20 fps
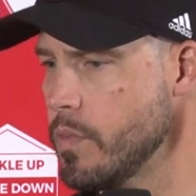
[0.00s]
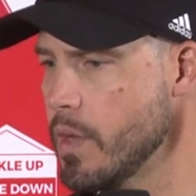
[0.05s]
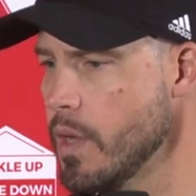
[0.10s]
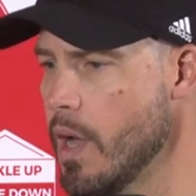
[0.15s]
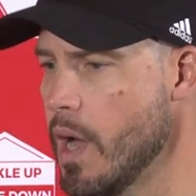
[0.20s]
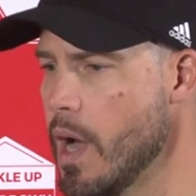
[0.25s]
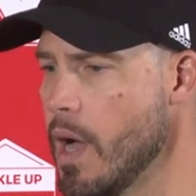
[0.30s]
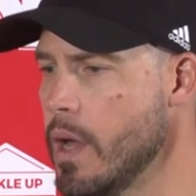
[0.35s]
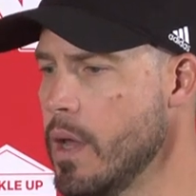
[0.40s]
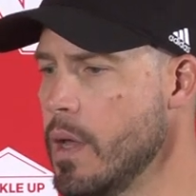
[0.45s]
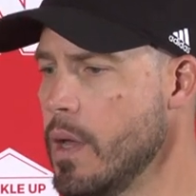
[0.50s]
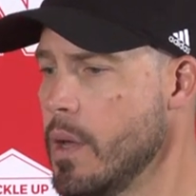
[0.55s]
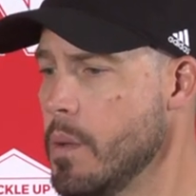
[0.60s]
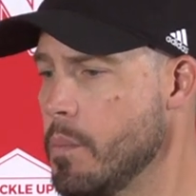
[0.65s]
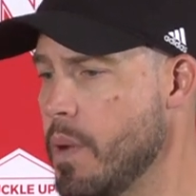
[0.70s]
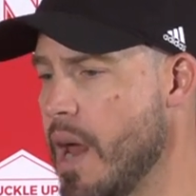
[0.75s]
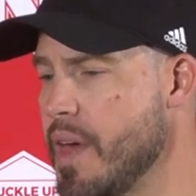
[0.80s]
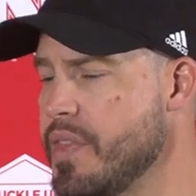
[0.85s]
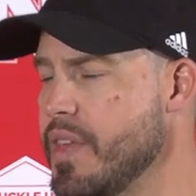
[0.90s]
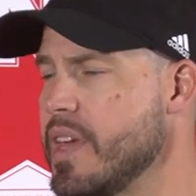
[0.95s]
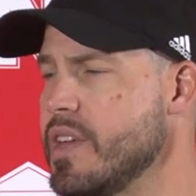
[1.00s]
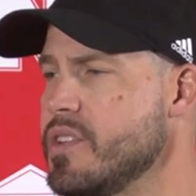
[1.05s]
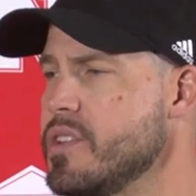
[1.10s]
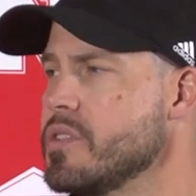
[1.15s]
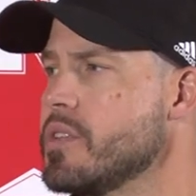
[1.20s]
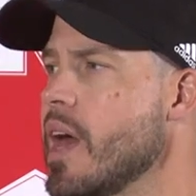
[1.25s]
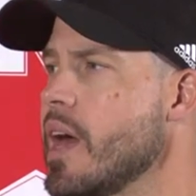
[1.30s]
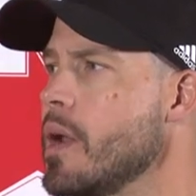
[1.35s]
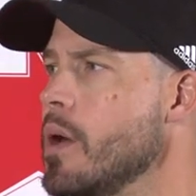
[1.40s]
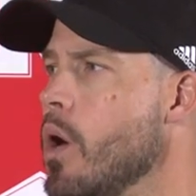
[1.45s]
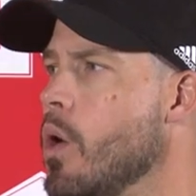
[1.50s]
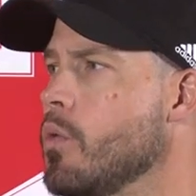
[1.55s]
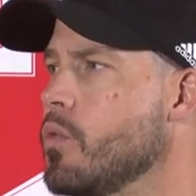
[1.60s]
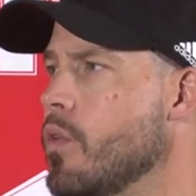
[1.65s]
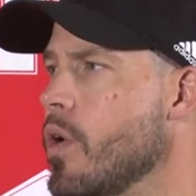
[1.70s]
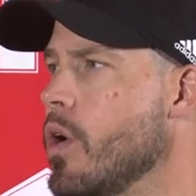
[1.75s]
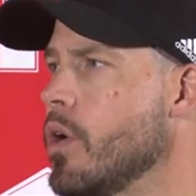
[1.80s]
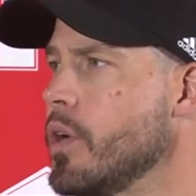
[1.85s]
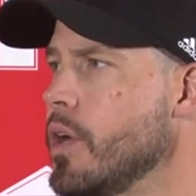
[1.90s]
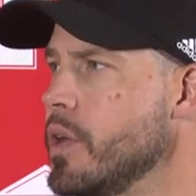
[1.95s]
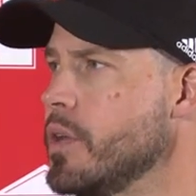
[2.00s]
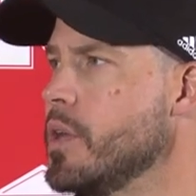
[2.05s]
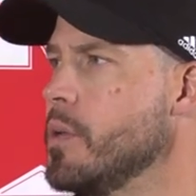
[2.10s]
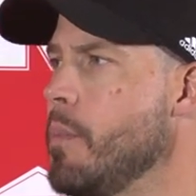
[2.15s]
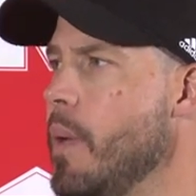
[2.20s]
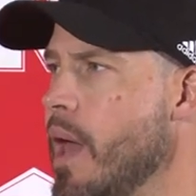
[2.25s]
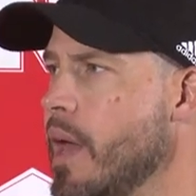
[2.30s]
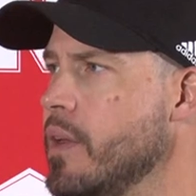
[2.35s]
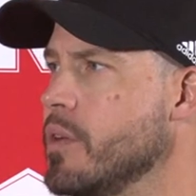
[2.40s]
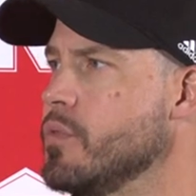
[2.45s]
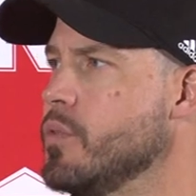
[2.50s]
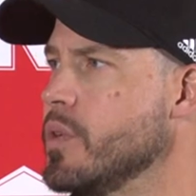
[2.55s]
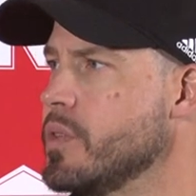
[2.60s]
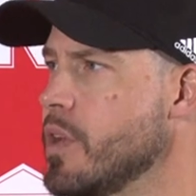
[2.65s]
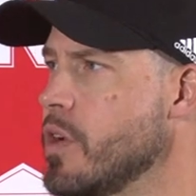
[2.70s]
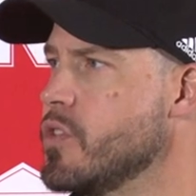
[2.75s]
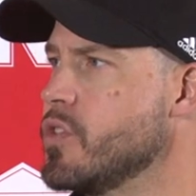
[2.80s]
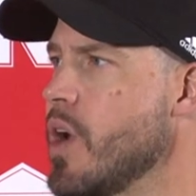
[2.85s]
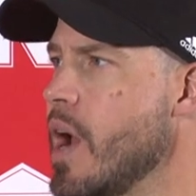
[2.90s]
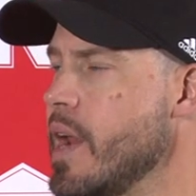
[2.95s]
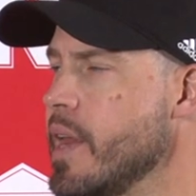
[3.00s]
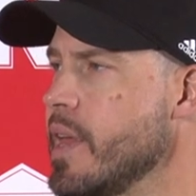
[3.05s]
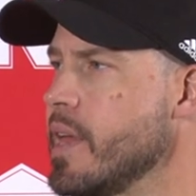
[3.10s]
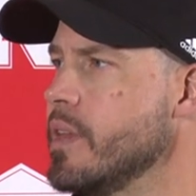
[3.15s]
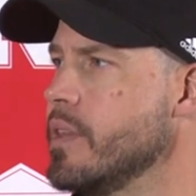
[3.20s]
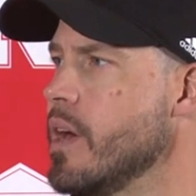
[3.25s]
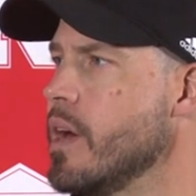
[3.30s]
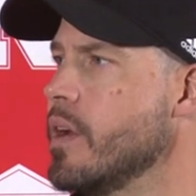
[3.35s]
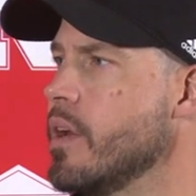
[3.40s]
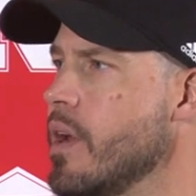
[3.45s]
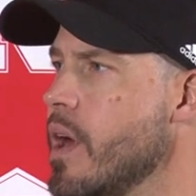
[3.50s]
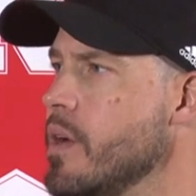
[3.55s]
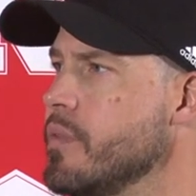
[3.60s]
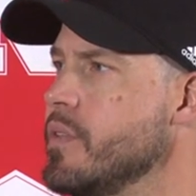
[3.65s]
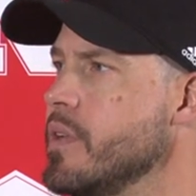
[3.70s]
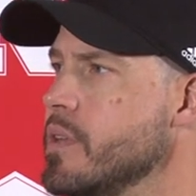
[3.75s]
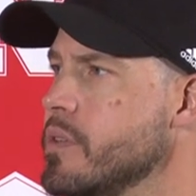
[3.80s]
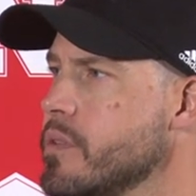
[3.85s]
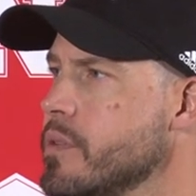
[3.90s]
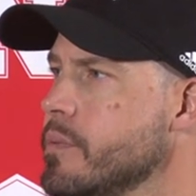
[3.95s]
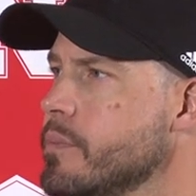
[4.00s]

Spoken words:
But I think he's just got an overall good command of what they're trying to get done on offense.